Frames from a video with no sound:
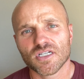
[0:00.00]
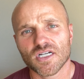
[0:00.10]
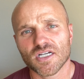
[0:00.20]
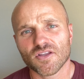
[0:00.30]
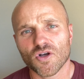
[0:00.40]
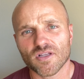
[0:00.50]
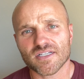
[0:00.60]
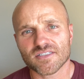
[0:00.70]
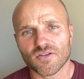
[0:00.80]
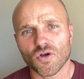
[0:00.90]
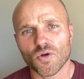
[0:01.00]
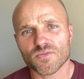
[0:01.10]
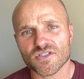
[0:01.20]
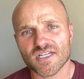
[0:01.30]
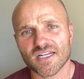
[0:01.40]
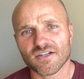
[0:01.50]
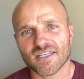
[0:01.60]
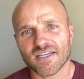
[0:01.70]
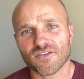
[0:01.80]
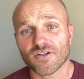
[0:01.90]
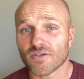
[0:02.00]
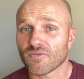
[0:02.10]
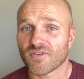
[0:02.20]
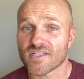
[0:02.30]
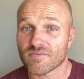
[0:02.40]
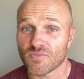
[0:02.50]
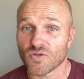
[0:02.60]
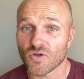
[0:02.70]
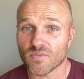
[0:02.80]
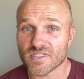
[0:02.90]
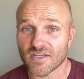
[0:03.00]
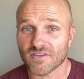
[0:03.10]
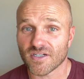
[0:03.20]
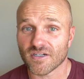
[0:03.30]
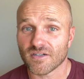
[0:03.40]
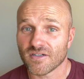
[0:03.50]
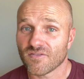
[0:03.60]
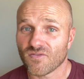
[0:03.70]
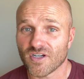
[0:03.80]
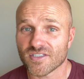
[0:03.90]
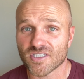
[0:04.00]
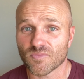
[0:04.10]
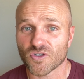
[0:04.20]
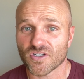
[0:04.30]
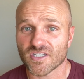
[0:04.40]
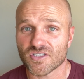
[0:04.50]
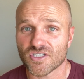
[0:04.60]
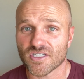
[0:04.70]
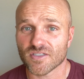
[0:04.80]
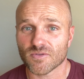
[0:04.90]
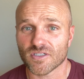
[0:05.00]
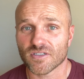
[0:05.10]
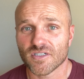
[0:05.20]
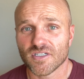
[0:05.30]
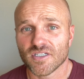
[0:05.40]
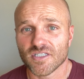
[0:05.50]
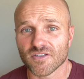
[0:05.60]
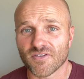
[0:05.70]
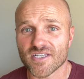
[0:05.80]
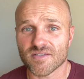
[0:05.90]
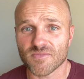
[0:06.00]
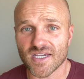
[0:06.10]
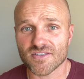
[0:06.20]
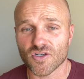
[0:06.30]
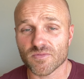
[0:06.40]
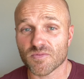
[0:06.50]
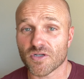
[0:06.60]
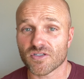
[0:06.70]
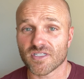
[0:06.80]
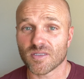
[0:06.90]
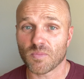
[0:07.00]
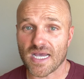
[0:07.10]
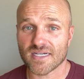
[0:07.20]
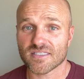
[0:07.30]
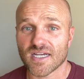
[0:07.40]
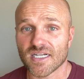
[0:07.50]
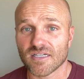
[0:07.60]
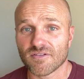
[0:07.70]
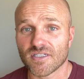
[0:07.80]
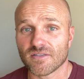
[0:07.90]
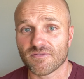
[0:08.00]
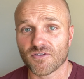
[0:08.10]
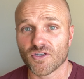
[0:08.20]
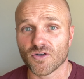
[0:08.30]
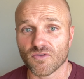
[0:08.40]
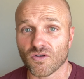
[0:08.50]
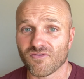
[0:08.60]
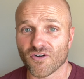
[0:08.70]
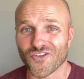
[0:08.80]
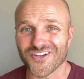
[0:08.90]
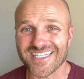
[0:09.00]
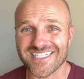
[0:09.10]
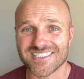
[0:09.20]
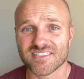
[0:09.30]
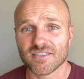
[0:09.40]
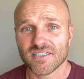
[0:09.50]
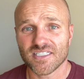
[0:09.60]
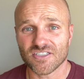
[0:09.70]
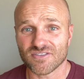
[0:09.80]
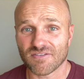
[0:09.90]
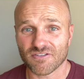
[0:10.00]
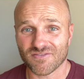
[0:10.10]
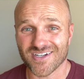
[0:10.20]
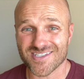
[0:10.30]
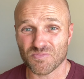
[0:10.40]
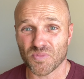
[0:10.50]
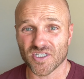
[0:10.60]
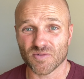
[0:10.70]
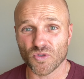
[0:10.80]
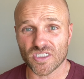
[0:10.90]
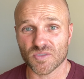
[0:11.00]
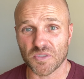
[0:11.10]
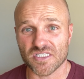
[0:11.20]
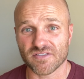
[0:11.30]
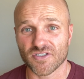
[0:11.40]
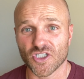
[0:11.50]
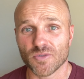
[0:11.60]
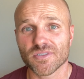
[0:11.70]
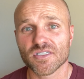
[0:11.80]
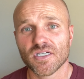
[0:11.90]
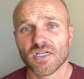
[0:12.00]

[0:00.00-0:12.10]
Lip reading: Like I said, the homes are tighter together. You'll find some new homes out there, very similar to Kachina, where you'll find some nice homes, especially in the backside of it. If you go a little farther east, you'll definitely find some bigger, more expensive homes.